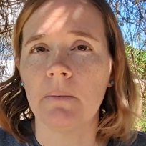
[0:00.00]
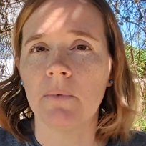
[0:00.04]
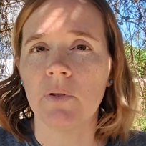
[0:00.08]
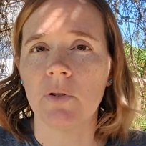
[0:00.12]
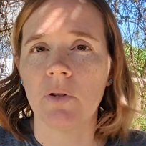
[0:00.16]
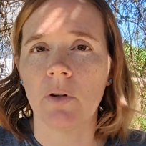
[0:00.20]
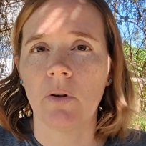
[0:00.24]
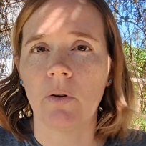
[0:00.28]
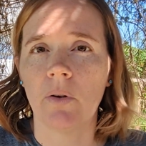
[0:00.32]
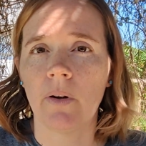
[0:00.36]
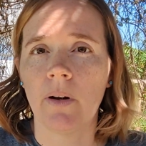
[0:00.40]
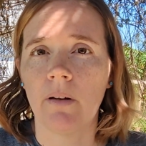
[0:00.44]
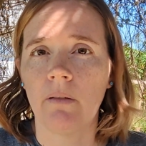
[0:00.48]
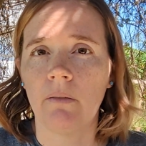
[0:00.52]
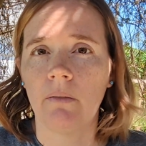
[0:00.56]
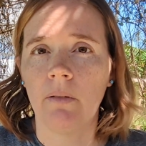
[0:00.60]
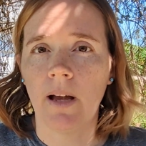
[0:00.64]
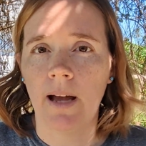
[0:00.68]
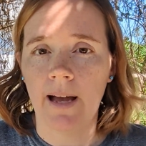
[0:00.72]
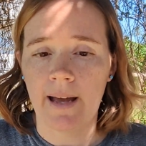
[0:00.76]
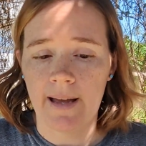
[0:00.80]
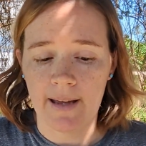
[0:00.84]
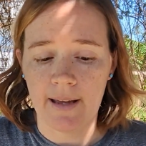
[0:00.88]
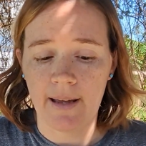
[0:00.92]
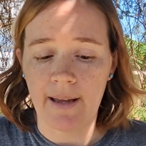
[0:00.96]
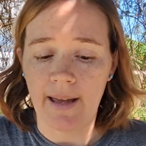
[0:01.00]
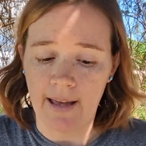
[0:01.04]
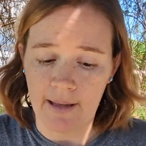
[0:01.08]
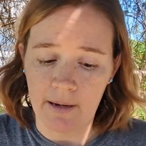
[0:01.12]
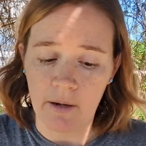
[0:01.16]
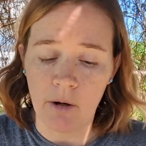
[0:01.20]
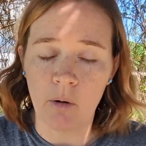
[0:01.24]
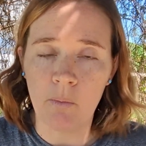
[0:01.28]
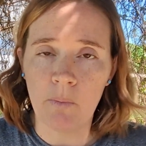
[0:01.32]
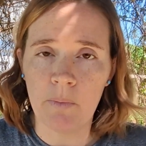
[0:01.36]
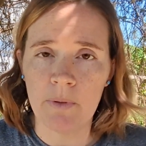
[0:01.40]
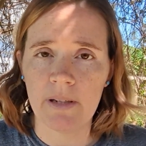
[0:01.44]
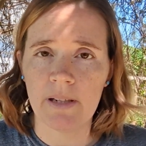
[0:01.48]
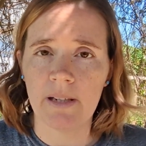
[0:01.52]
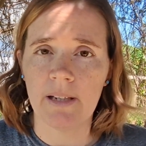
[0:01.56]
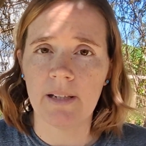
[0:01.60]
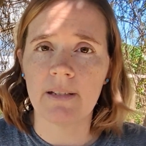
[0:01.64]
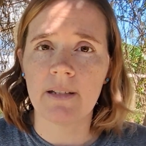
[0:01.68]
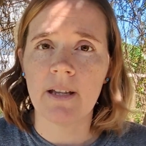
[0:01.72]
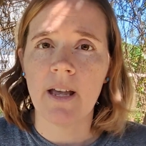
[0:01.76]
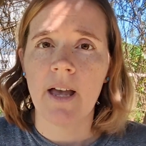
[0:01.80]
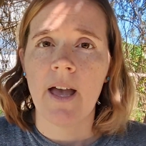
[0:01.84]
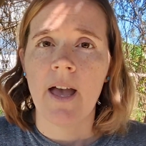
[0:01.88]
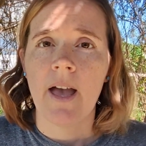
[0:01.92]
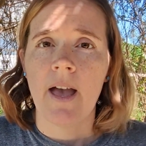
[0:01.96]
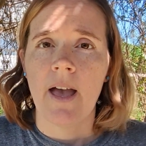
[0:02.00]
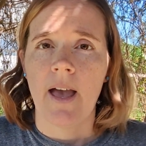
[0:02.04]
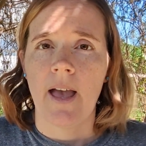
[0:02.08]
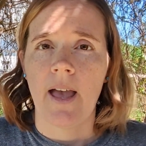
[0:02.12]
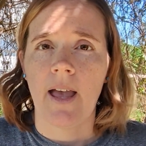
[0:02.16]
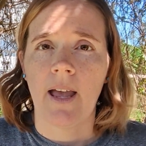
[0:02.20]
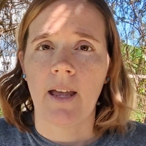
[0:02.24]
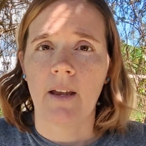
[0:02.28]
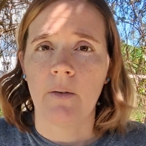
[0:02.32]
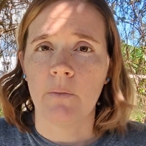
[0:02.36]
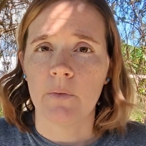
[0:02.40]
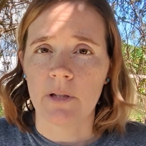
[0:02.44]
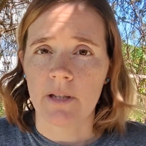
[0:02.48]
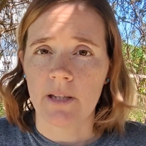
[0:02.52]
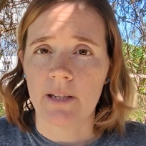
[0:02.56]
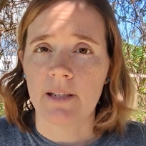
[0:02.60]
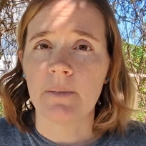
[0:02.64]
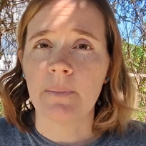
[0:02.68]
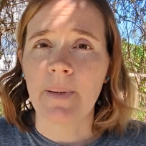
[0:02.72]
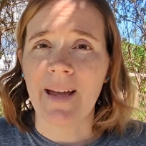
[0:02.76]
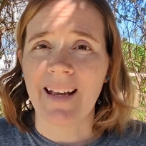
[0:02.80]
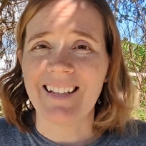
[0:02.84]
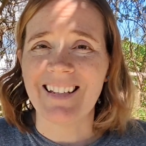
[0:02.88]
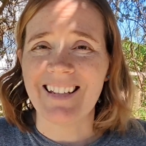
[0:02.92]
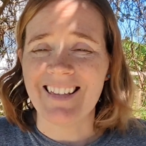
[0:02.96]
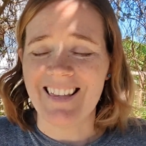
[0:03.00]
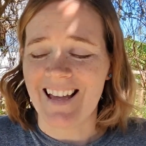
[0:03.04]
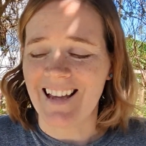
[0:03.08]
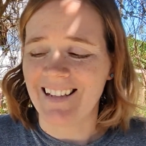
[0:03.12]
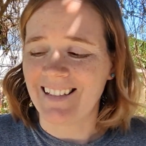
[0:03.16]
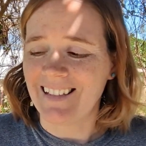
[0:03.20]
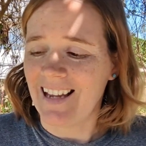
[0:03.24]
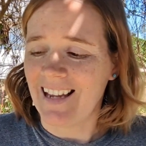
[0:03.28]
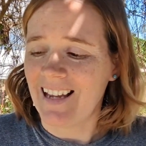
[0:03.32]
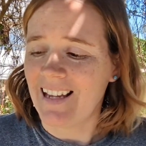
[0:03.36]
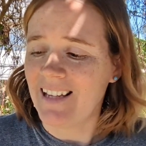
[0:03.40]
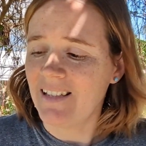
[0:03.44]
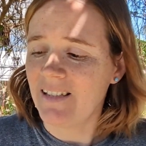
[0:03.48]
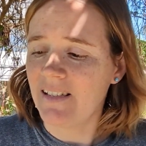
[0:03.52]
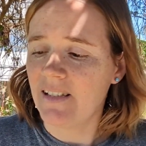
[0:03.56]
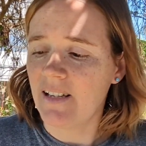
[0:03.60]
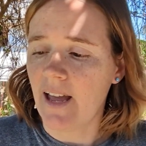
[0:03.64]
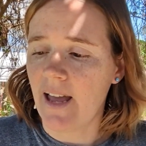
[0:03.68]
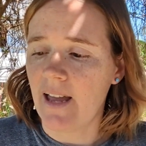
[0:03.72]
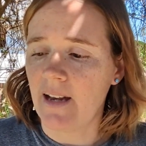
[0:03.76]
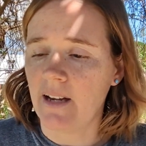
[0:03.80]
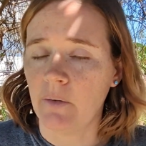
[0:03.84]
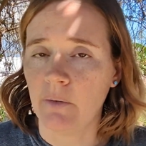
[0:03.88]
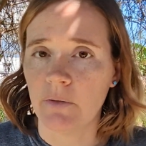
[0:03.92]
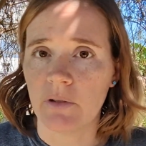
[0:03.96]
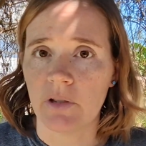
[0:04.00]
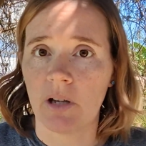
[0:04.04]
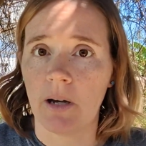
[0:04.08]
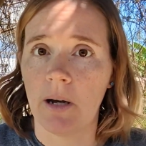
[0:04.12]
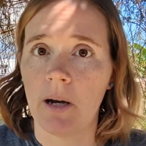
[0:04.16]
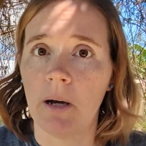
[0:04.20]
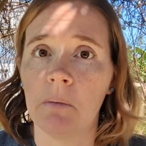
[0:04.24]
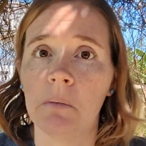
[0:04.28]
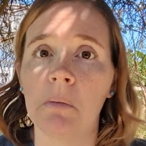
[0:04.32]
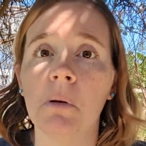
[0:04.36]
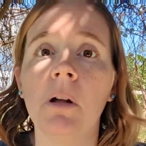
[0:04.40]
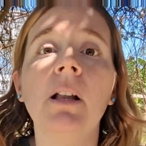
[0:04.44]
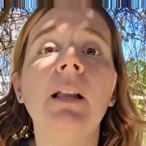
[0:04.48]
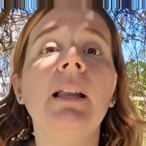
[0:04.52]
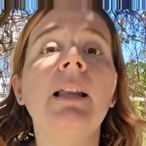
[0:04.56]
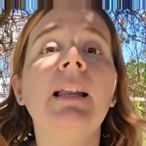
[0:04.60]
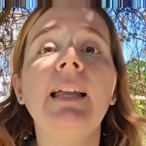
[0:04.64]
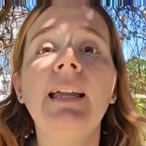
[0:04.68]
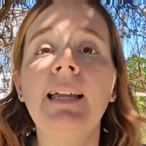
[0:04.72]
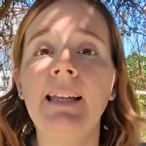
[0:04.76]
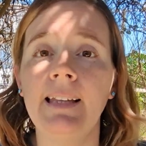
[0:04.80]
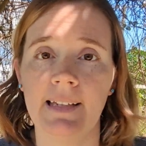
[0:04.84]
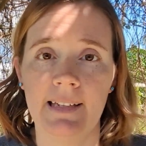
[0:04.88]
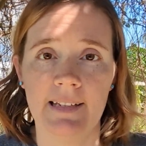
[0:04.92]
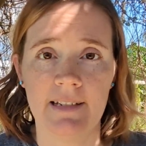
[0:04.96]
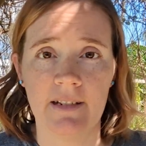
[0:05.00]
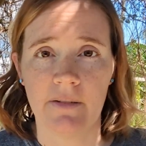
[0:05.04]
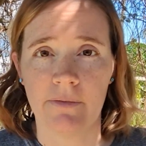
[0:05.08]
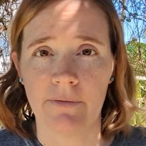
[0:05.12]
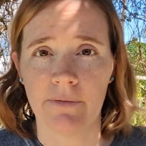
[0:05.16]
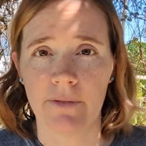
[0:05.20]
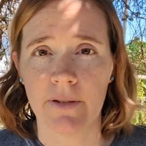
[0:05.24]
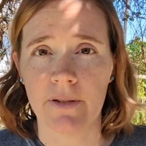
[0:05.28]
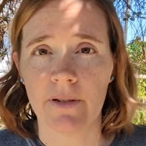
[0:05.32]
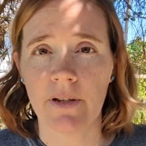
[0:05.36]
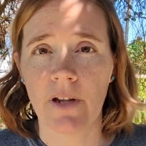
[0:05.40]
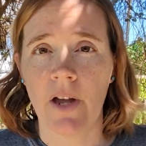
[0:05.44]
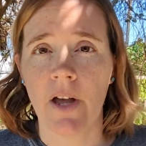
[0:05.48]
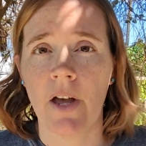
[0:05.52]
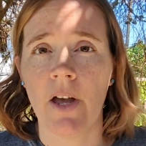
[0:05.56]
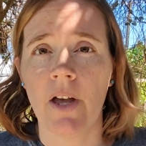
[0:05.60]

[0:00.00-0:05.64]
So I had opened it and was expecting that taste, and it was completely different.